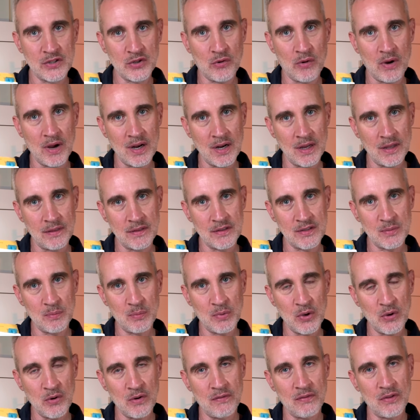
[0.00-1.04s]
creating this
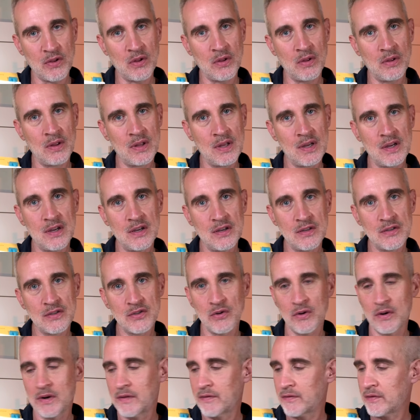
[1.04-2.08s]
beautiful
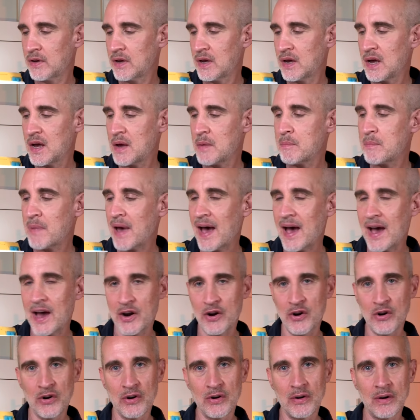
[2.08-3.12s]
sort of
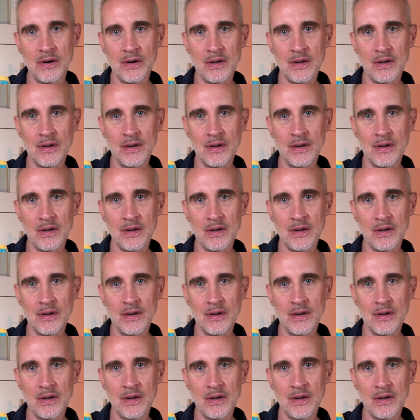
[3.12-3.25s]
pattern